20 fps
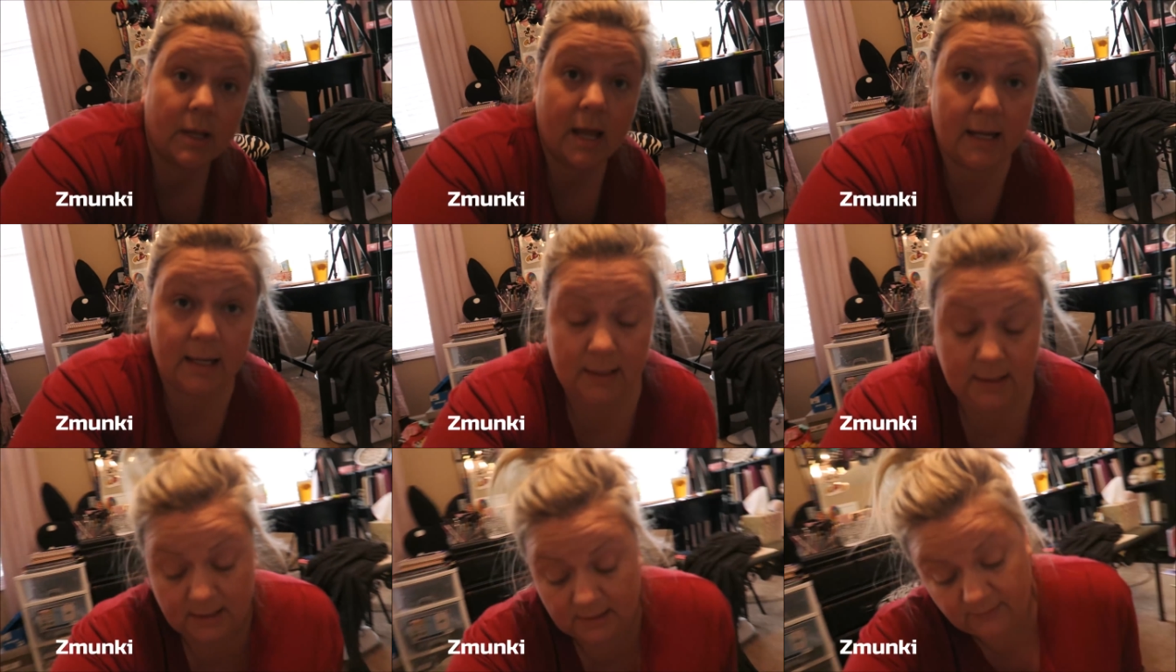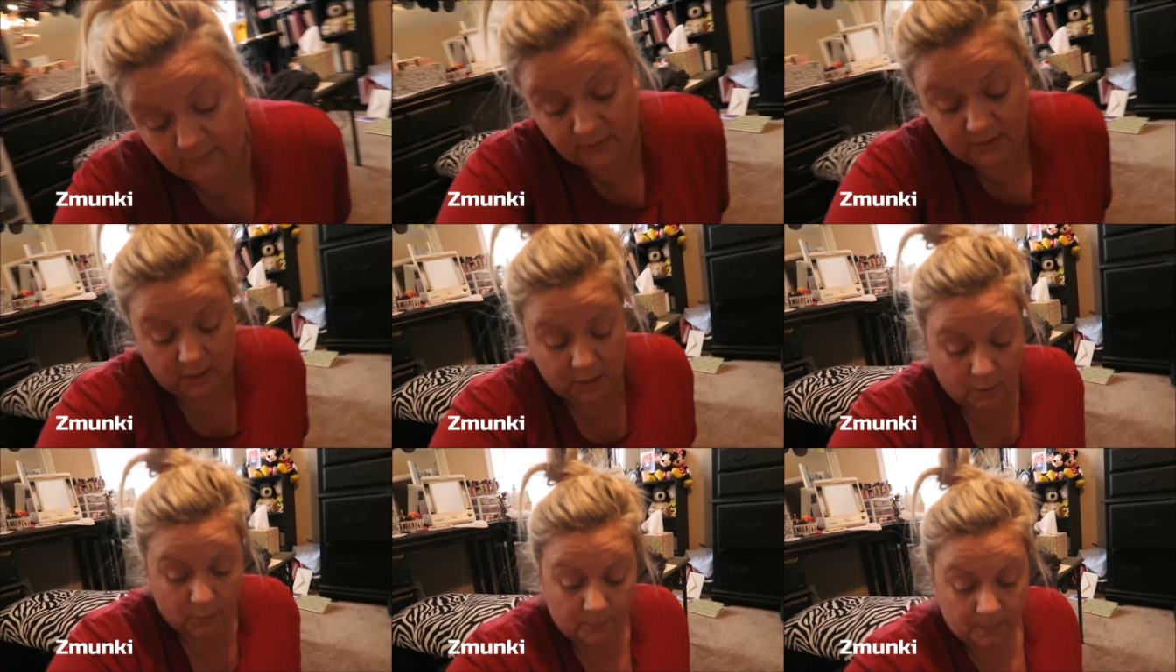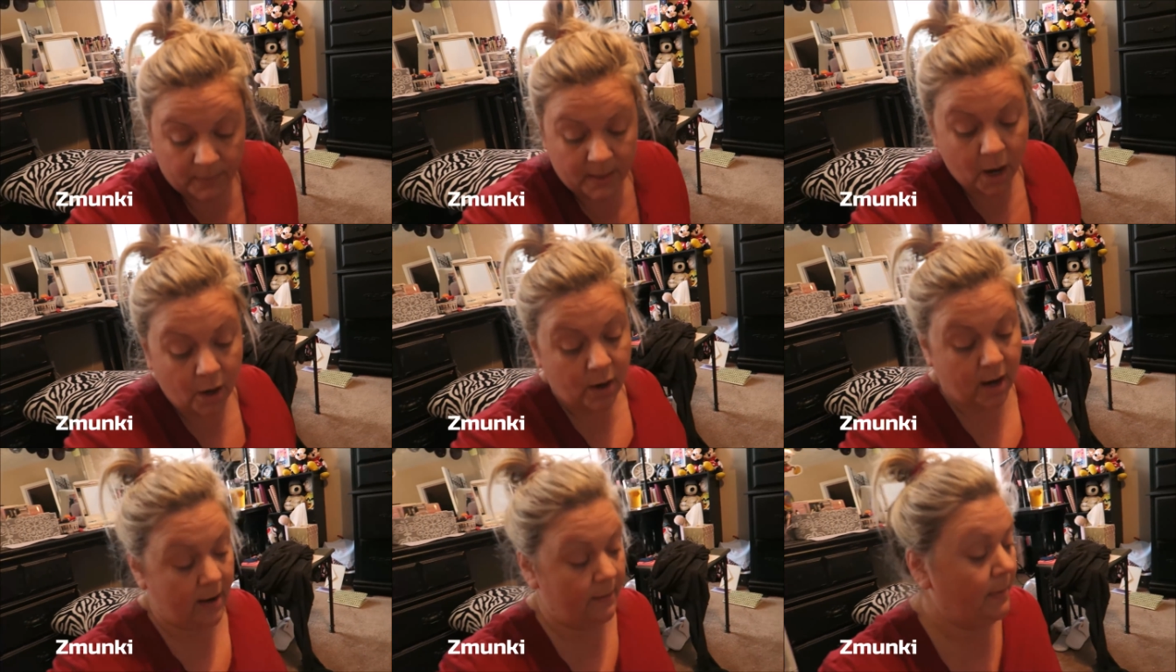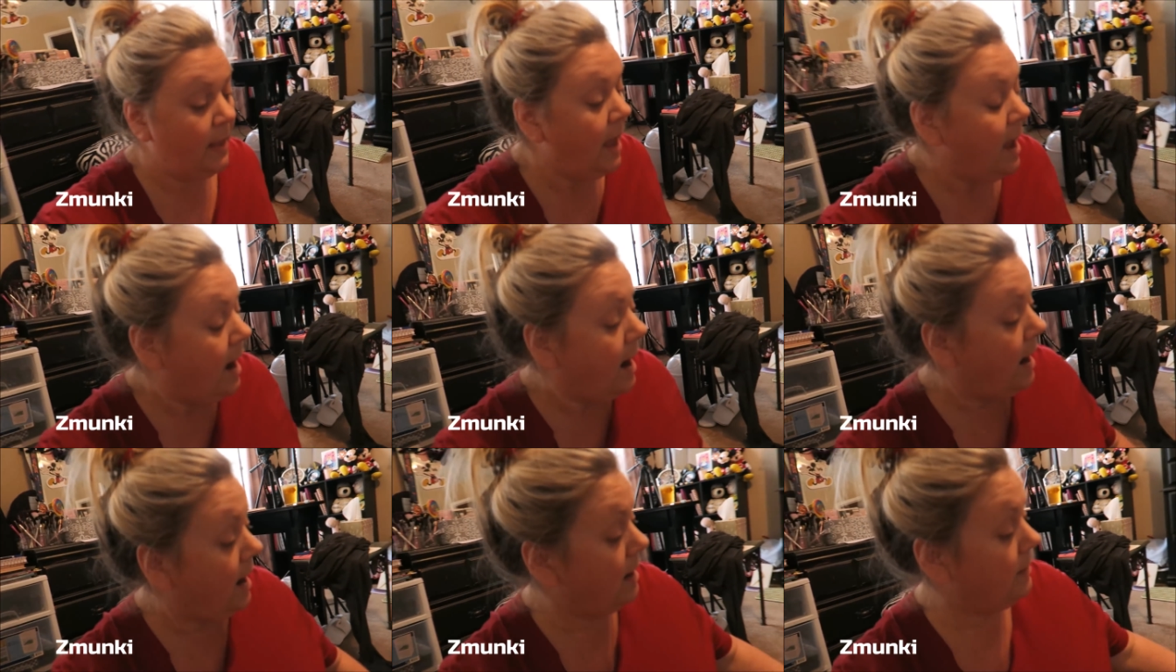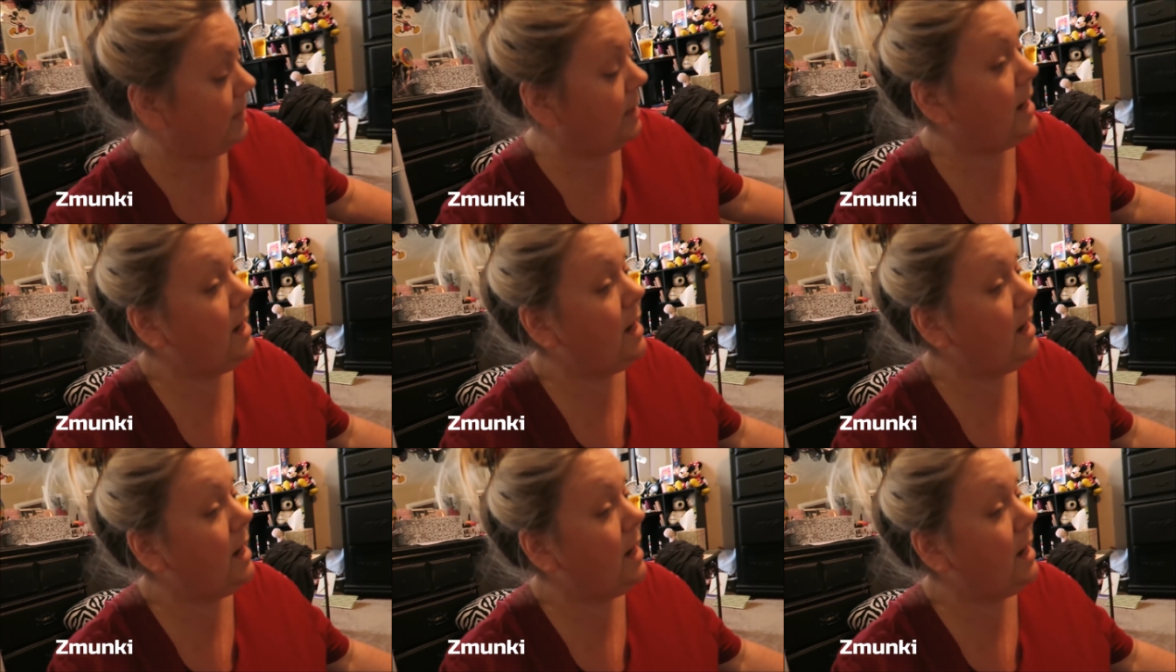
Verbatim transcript: edit this video. Okay, um,